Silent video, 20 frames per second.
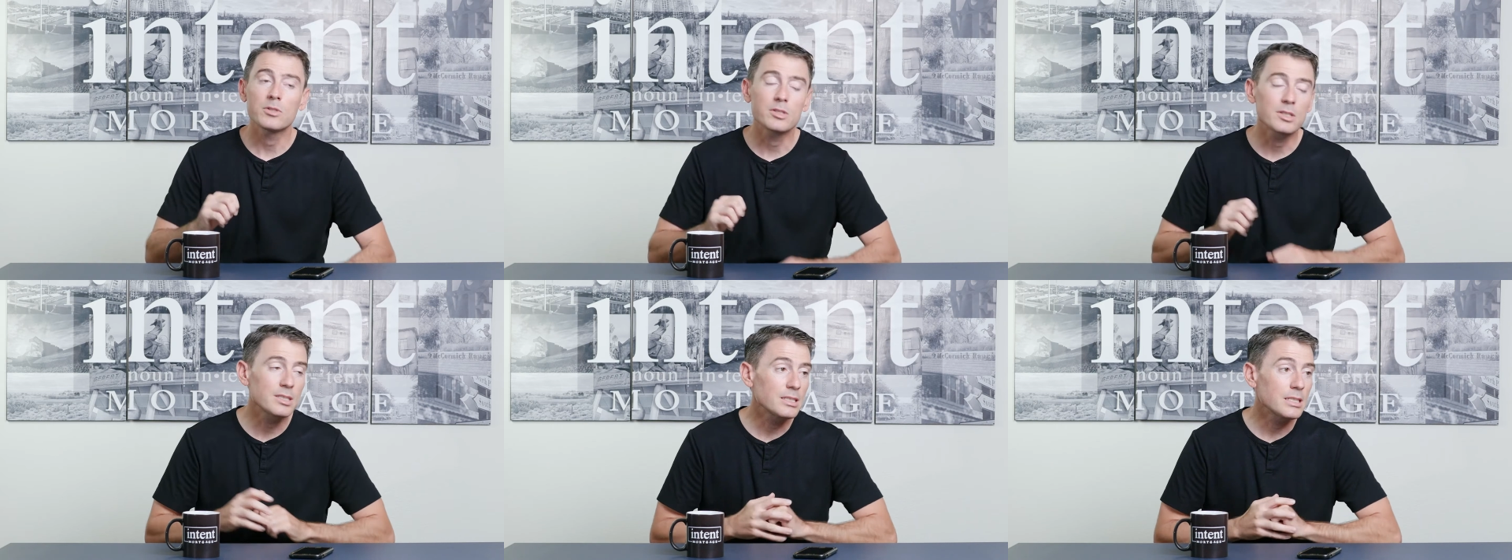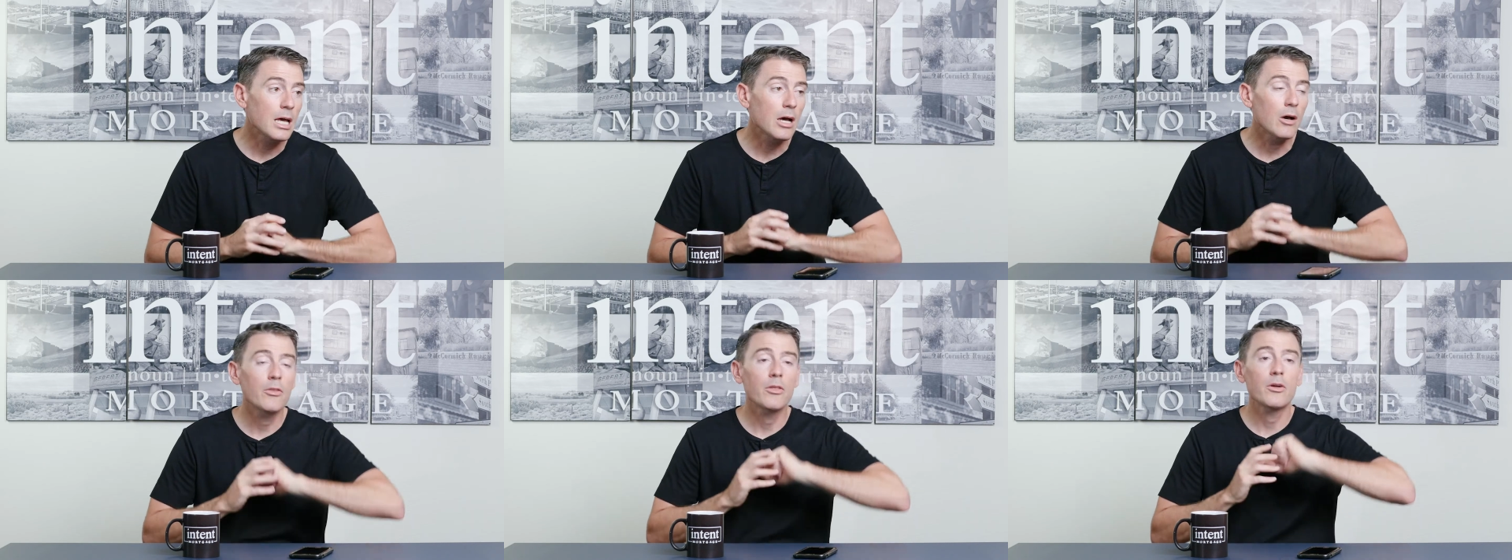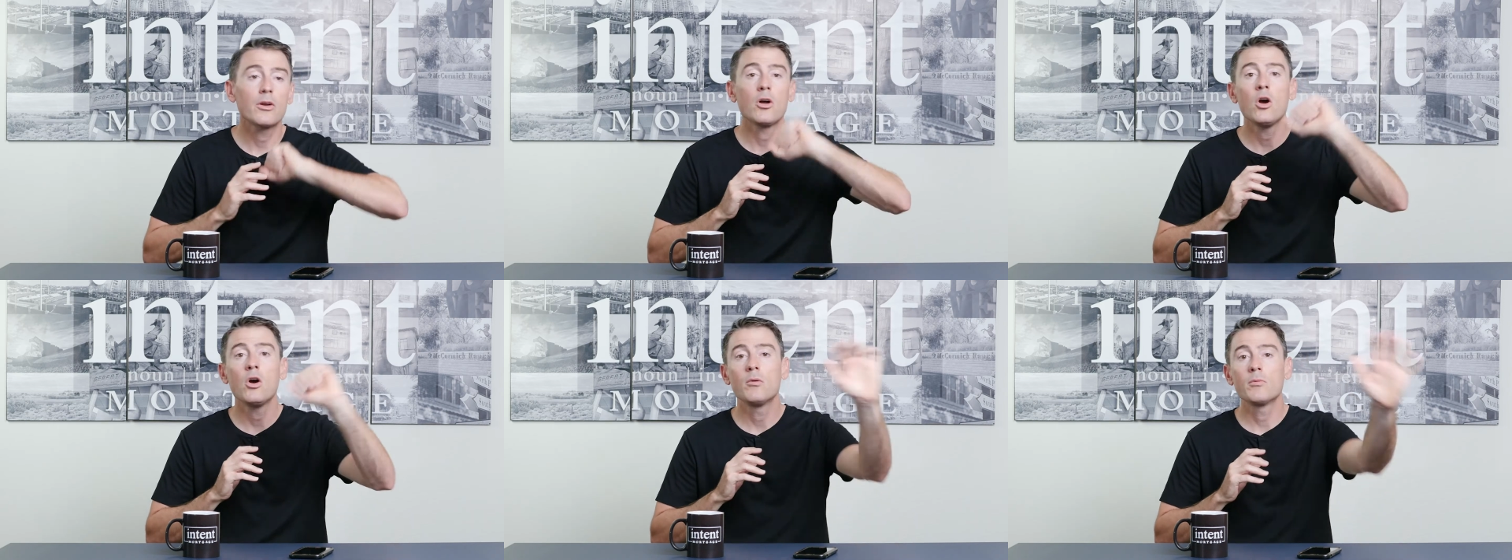sell
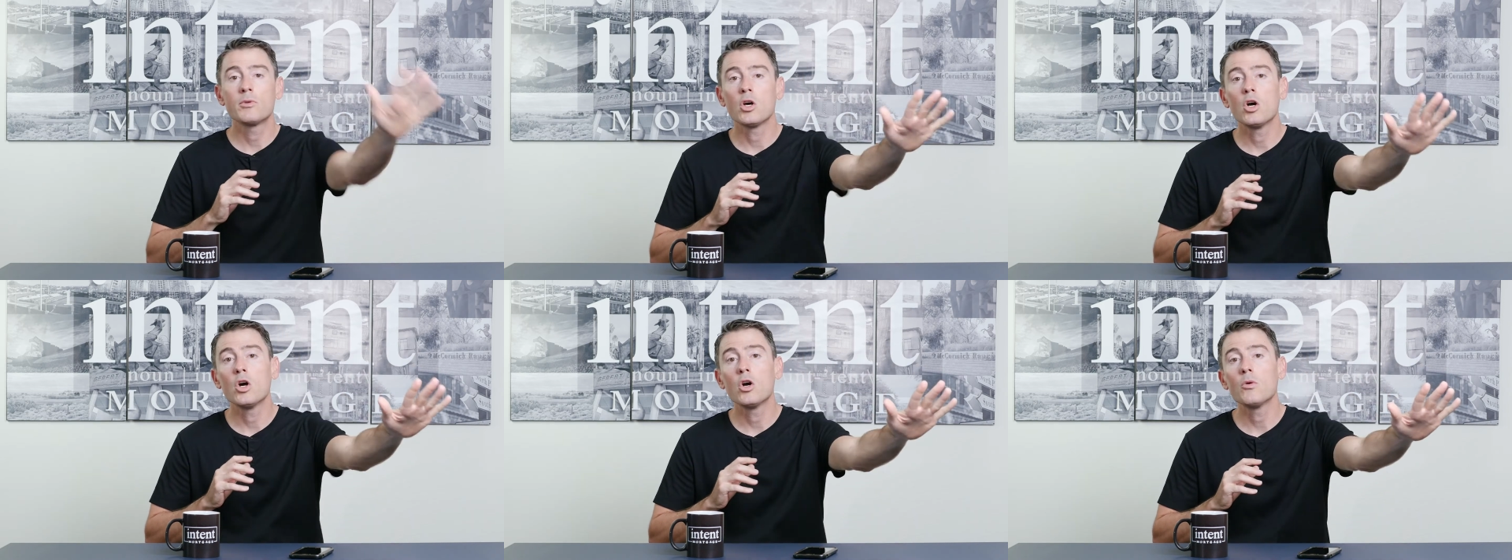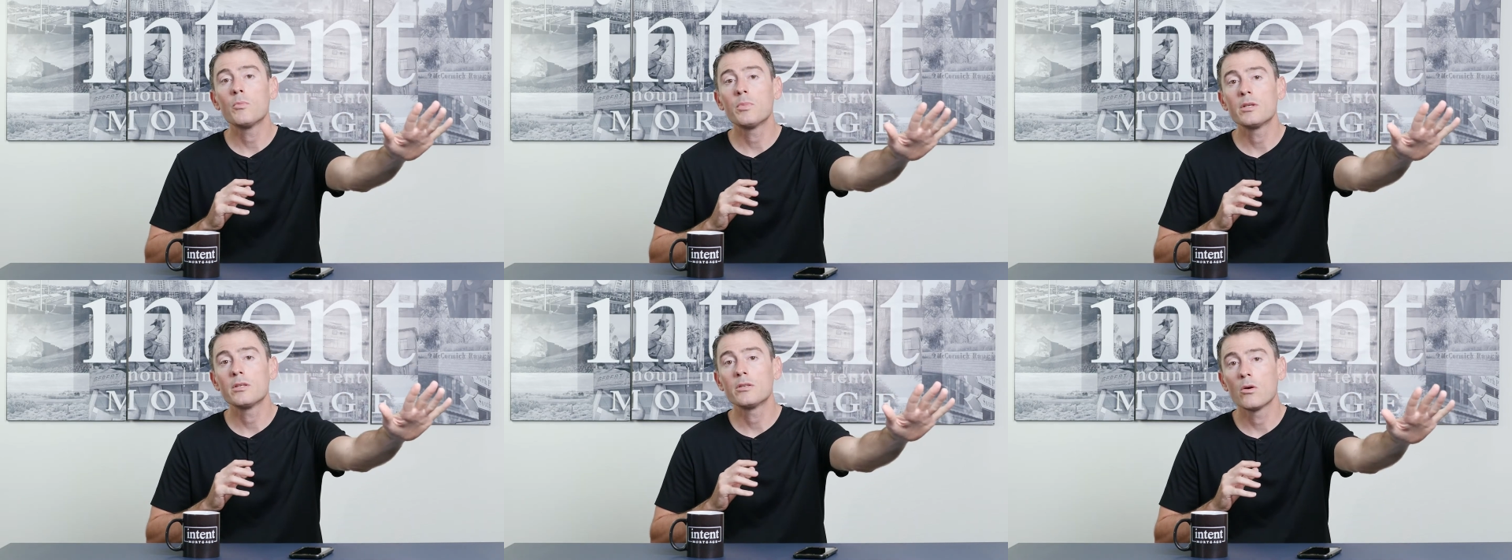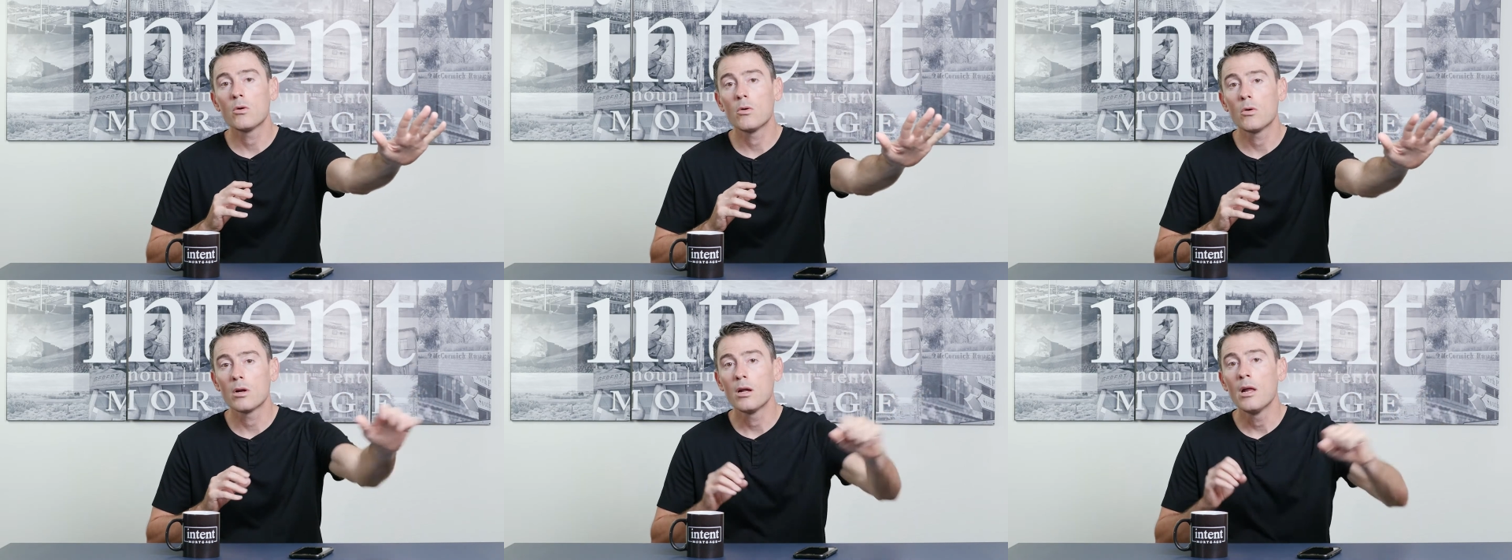their home to
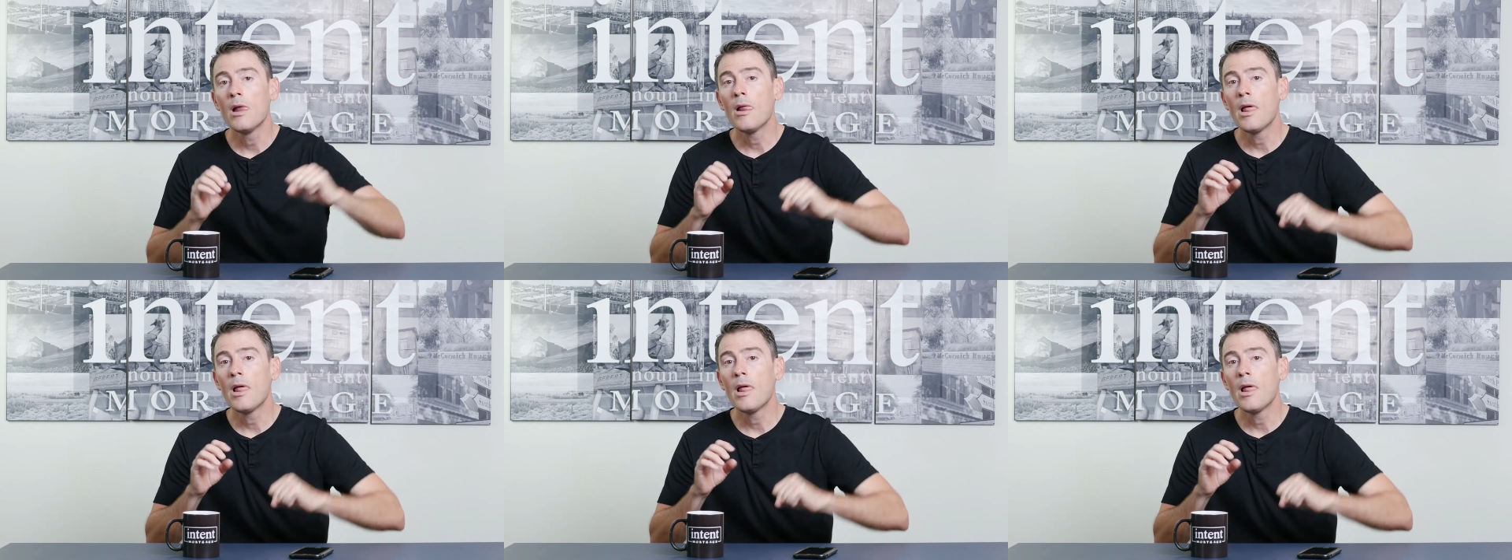OpenDoor